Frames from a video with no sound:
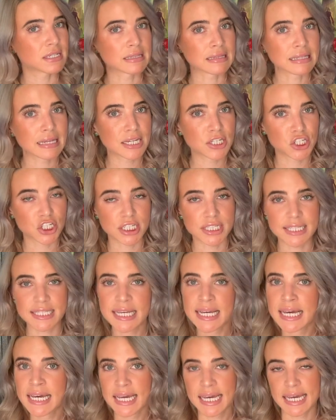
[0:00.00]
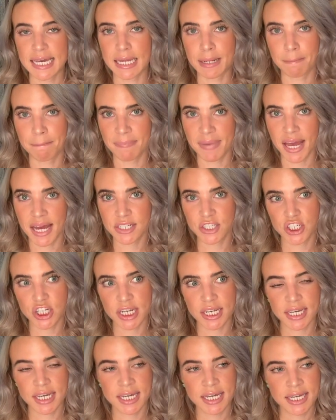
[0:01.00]
and legends in
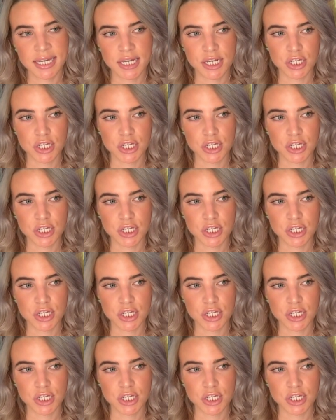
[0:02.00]
magic.